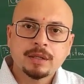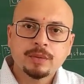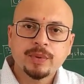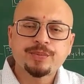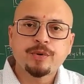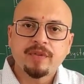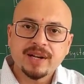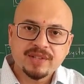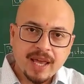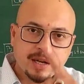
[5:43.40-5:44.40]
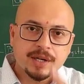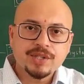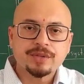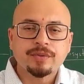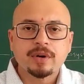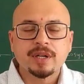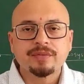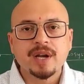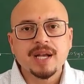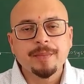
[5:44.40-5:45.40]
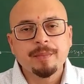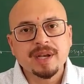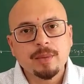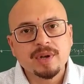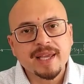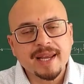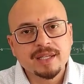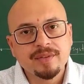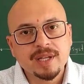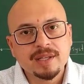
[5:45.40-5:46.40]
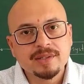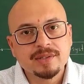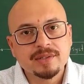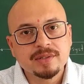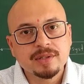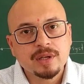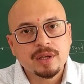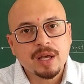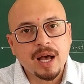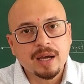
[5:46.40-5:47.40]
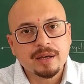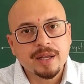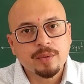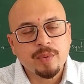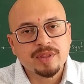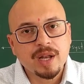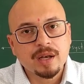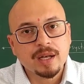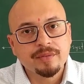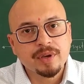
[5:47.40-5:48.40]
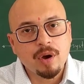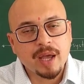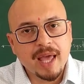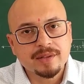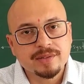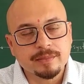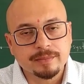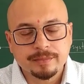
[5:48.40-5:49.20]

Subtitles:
which provides energy for different type of metabolic activities occurring within a living organism.